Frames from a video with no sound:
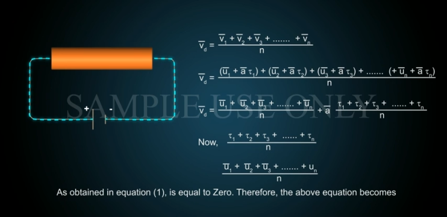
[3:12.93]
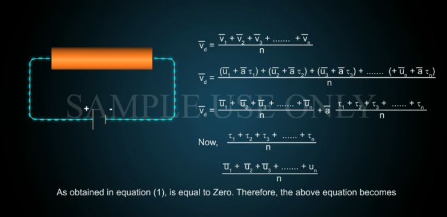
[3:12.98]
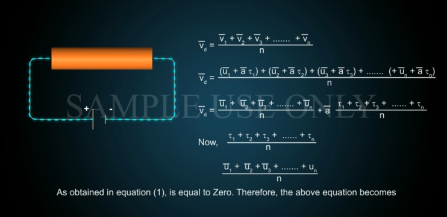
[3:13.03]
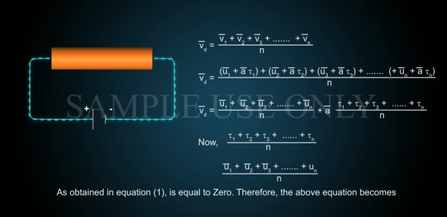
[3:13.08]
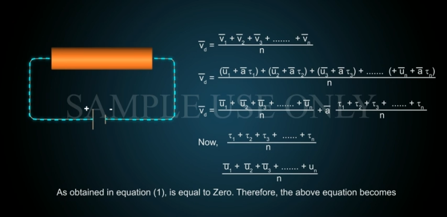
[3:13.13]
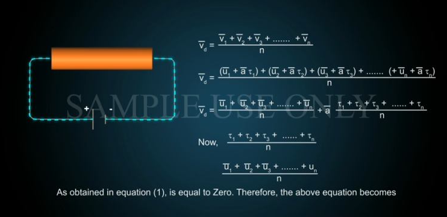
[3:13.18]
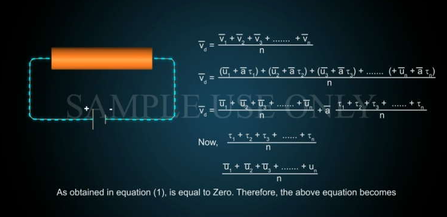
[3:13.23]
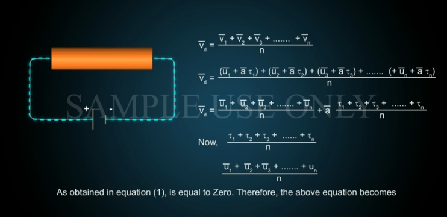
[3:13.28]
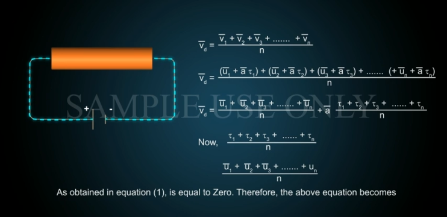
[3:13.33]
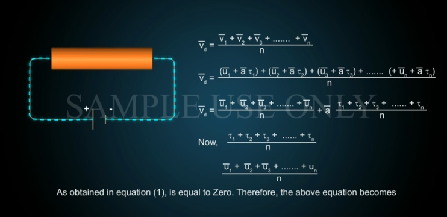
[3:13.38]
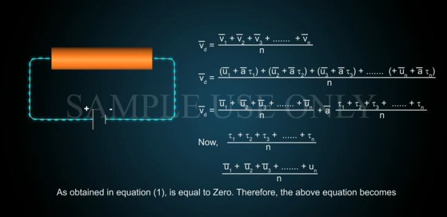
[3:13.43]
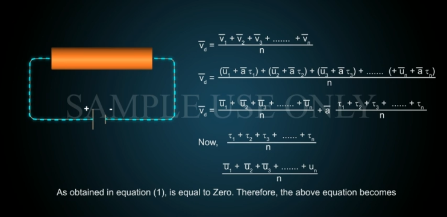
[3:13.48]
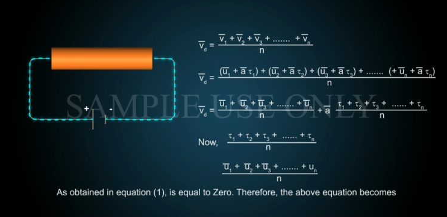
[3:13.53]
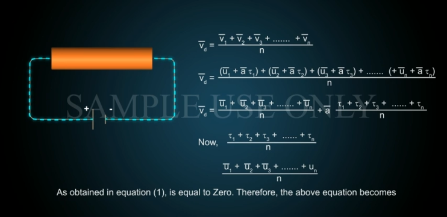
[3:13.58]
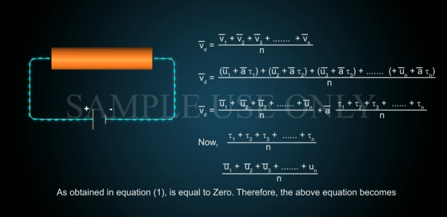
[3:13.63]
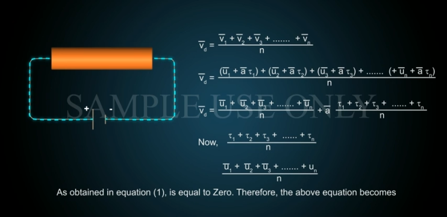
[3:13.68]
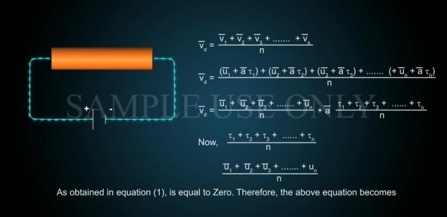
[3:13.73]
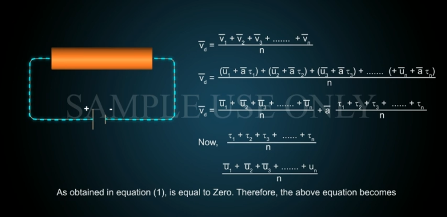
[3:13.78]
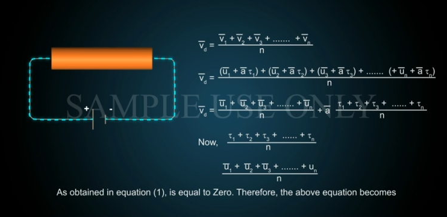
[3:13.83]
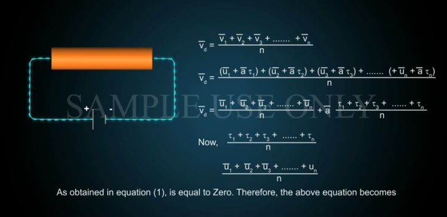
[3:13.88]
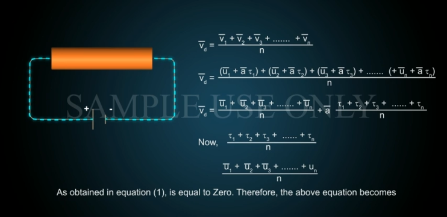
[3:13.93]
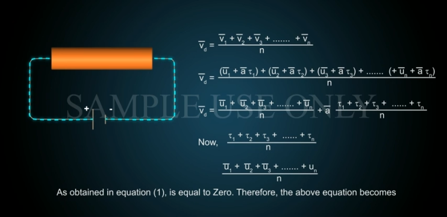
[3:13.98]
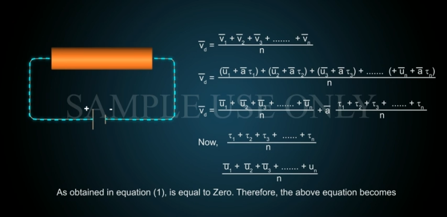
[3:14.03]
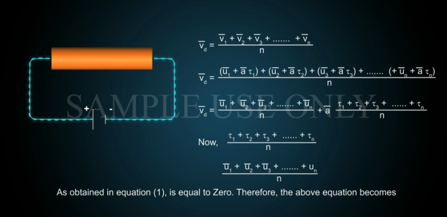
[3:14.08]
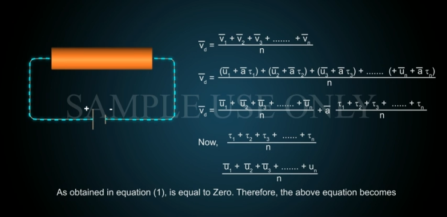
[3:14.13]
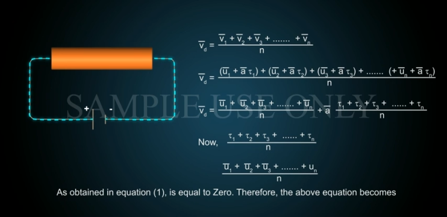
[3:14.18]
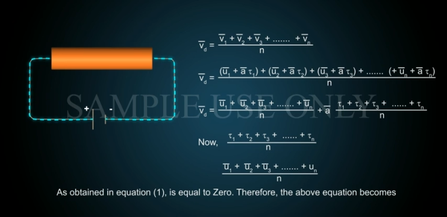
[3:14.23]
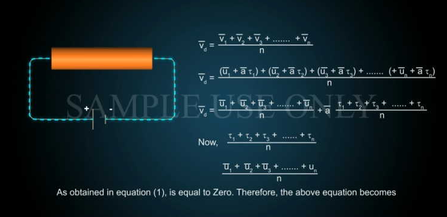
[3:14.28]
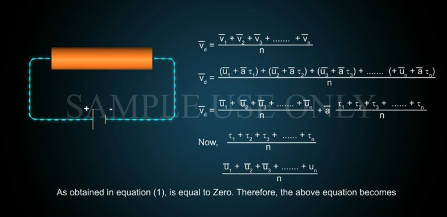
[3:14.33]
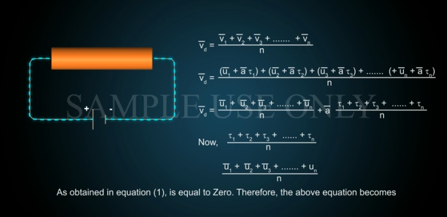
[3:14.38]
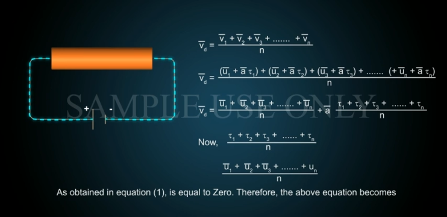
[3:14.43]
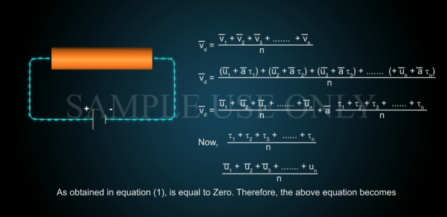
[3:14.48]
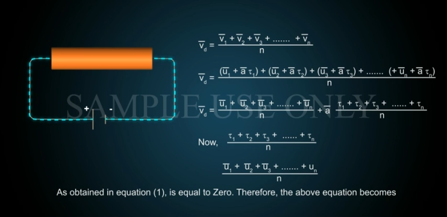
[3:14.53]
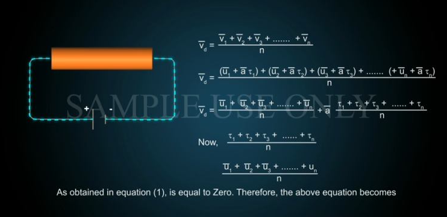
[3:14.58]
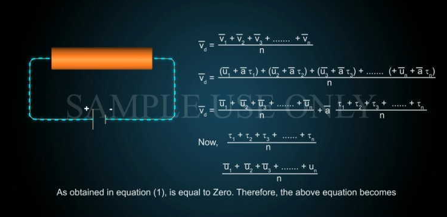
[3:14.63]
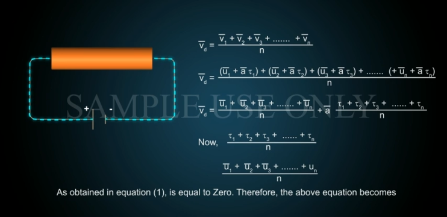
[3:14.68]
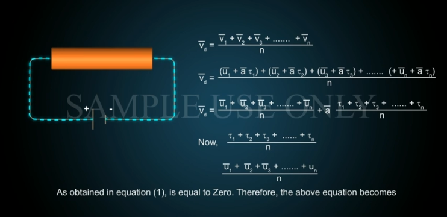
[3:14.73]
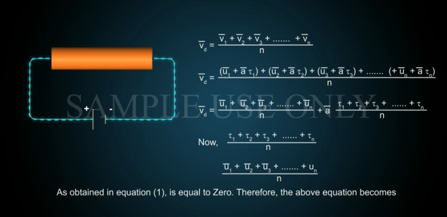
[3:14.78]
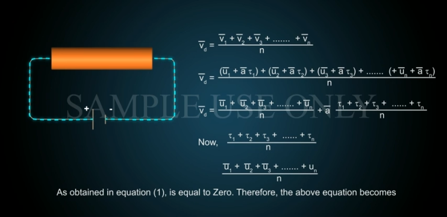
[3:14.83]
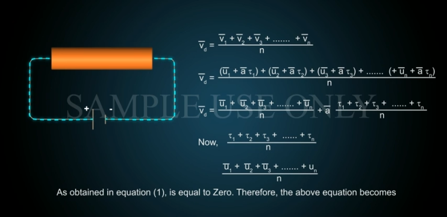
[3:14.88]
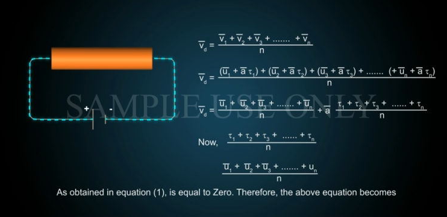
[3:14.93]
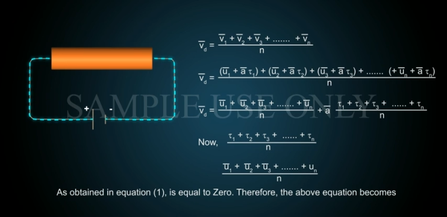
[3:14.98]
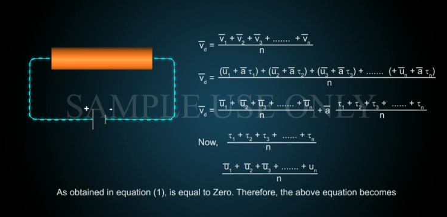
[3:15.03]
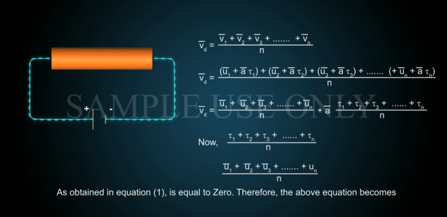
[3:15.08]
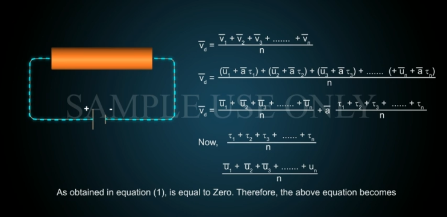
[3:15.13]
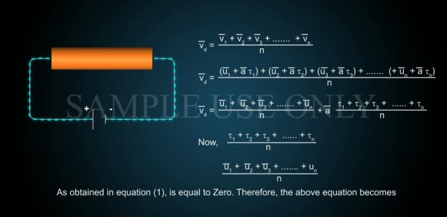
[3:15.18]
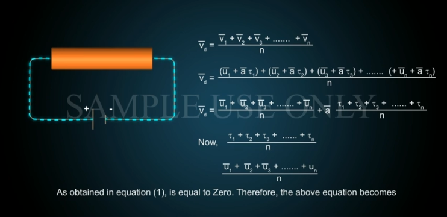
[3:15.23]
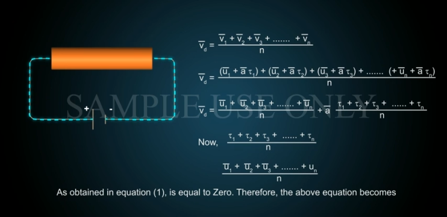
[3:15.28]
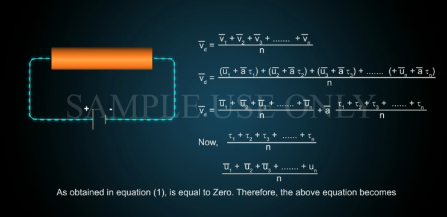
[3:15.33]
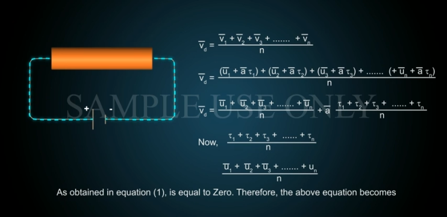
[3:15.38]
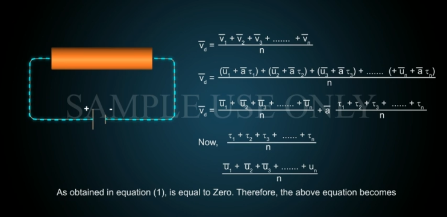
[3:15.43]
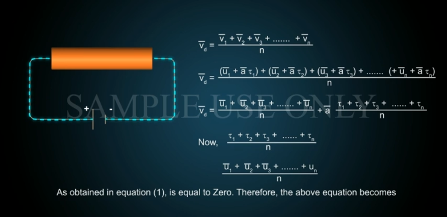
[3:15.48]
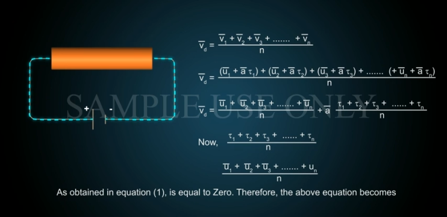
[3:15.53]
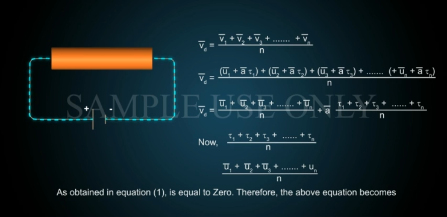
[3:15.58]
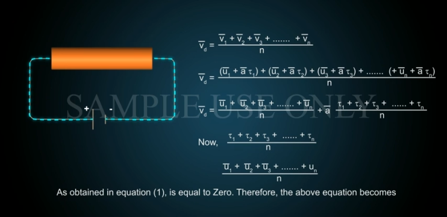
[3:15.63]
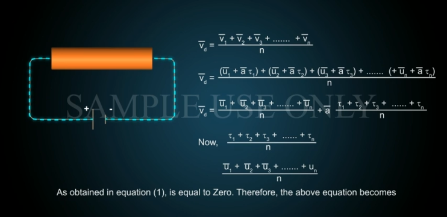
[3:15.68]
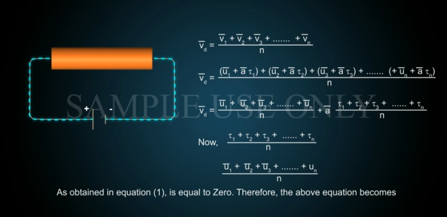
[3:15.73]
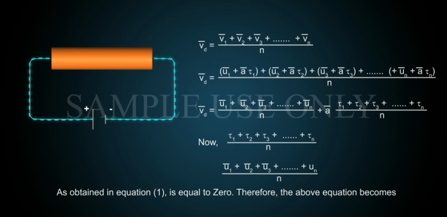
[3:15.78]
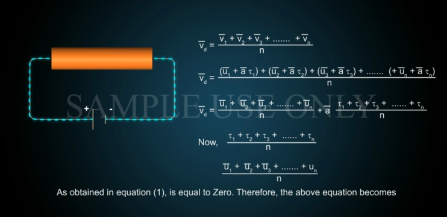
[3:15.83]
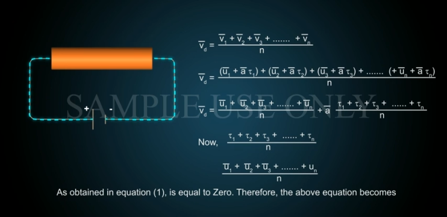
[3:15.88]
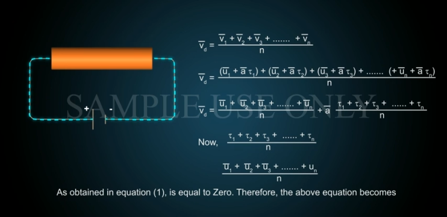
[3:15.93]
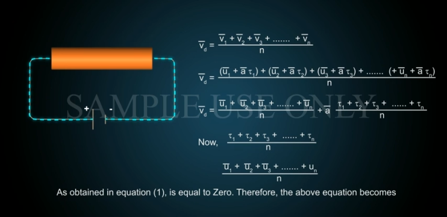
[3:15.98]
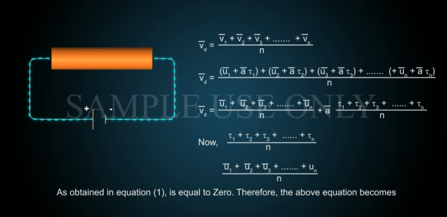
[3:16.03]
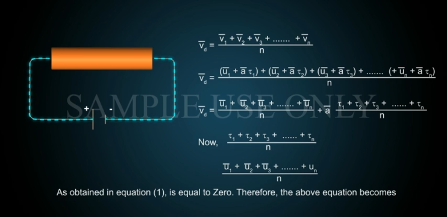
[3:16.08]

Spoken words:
No face is visible, so there are no lips to read.